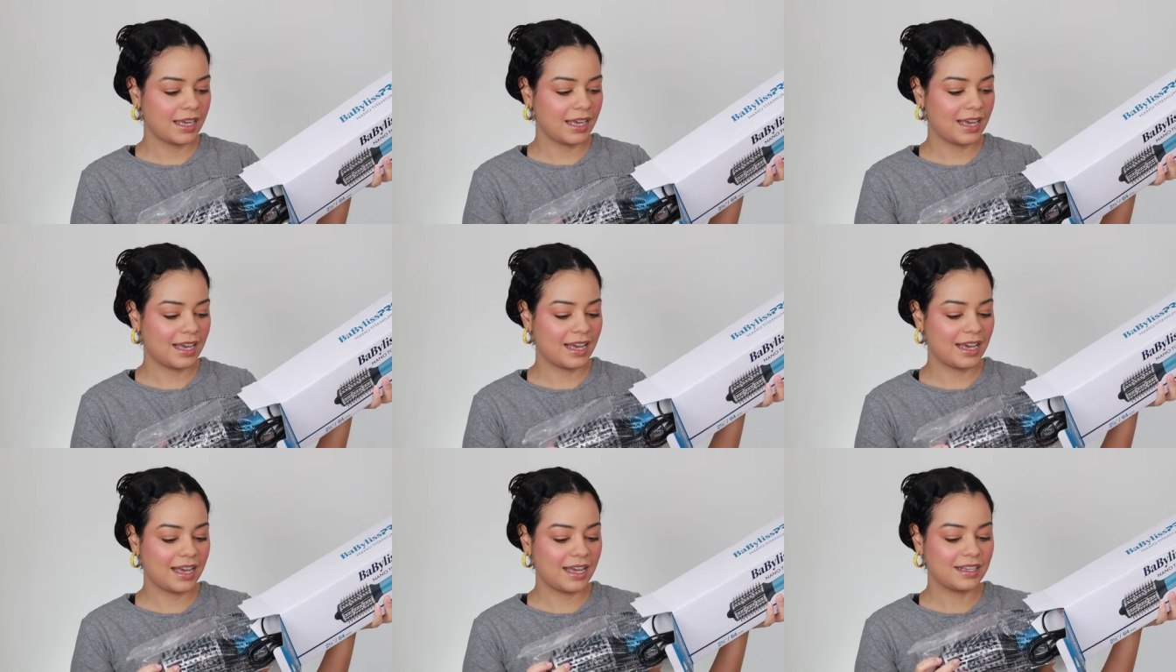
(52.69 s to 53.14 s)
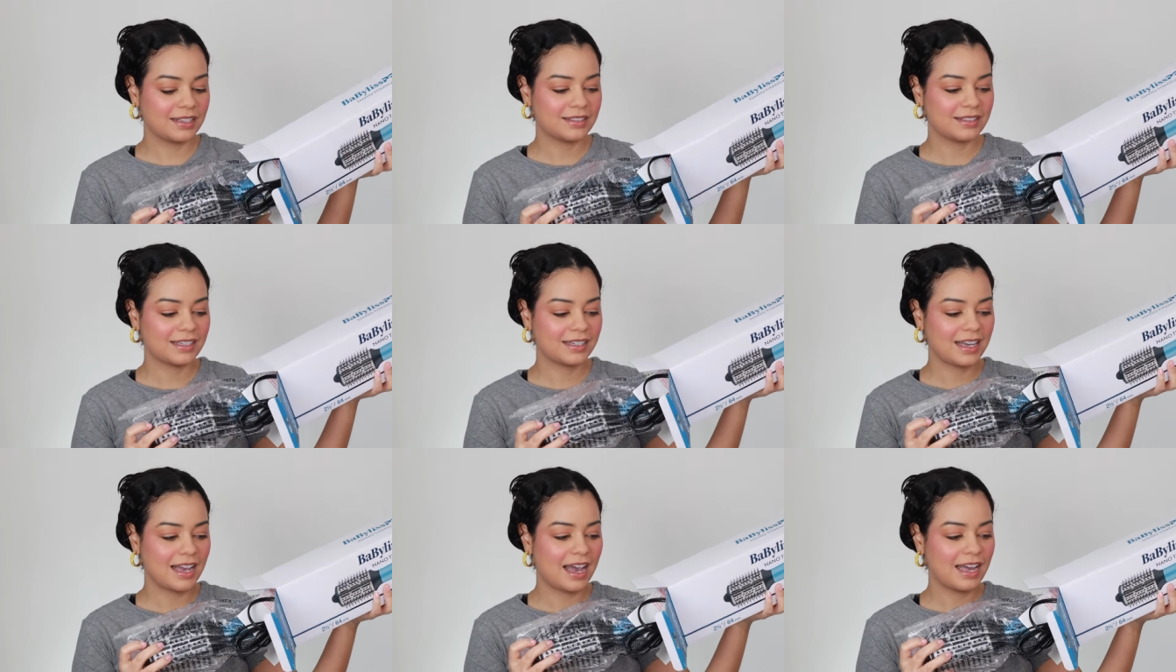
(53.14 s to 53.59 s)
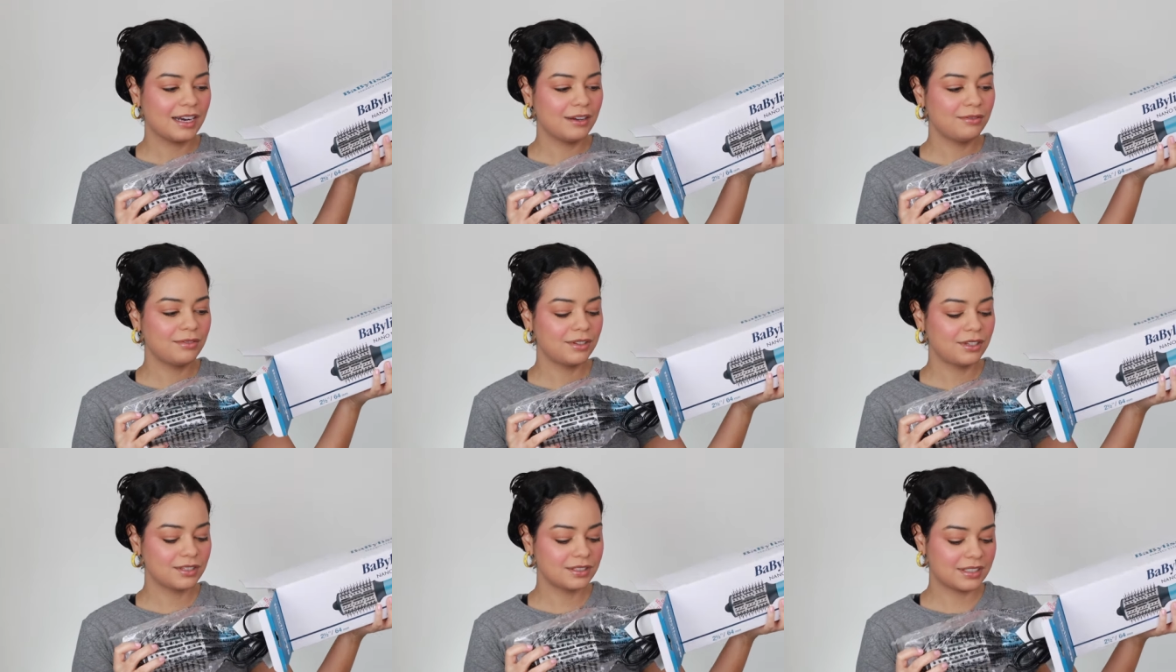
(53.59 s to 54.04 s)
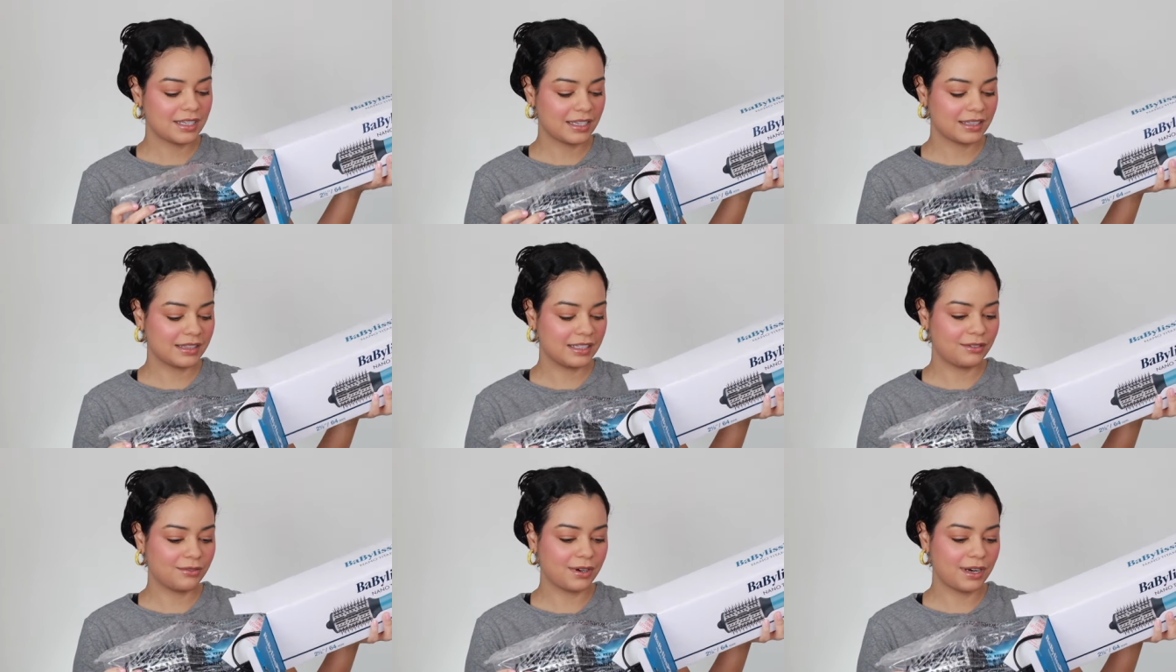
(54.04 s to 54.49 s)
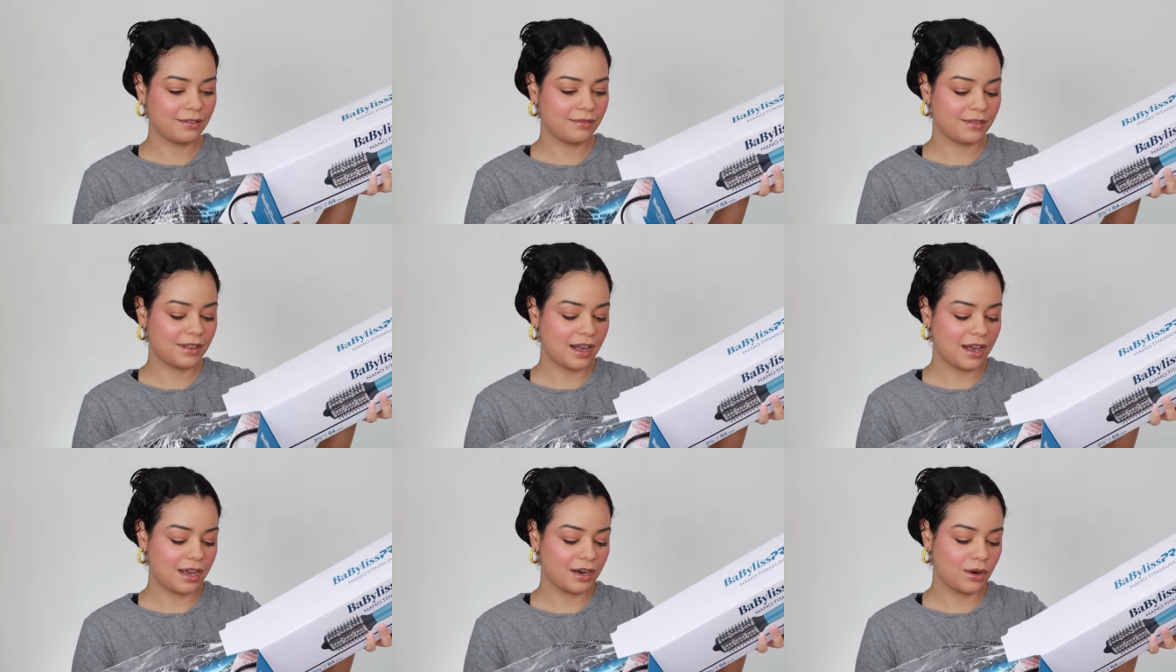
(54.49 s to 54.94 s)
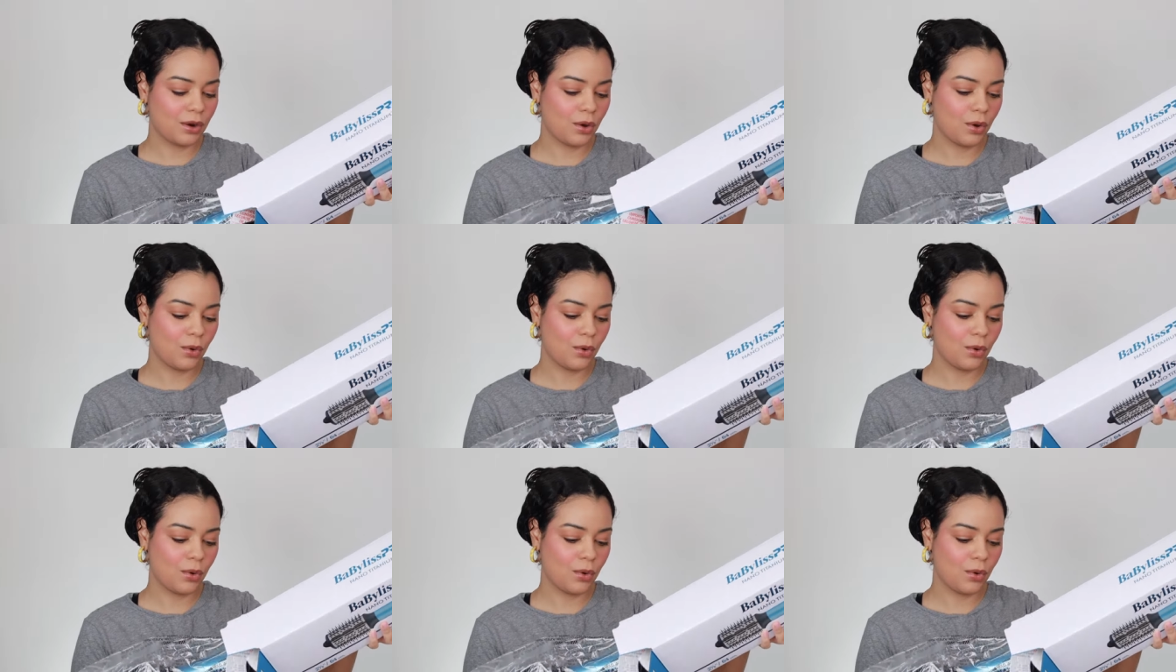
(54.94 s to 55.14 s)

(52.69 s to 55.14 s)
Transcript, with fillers: and it kind of looks like the revlon